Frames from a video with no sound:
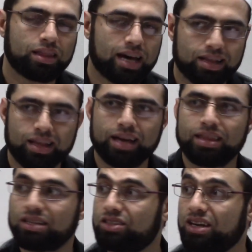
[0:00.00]
that line
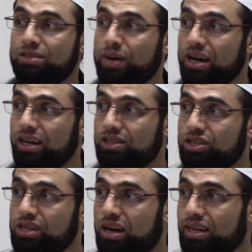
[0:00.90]
that the itbaq
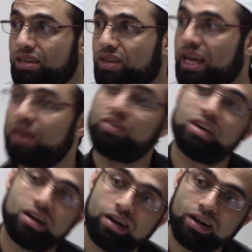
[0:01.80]
letters are even
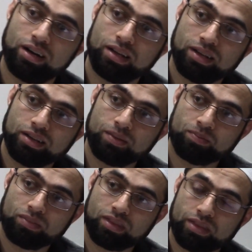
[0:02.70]
heavier
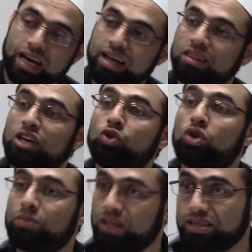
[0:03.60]
than the
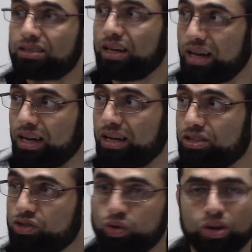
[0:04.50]
normal istila
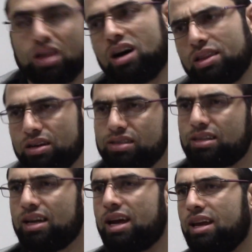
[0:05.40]
letters or the other
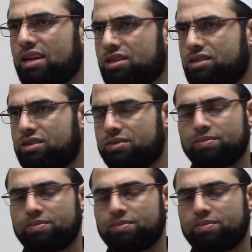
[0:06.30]
istila letters.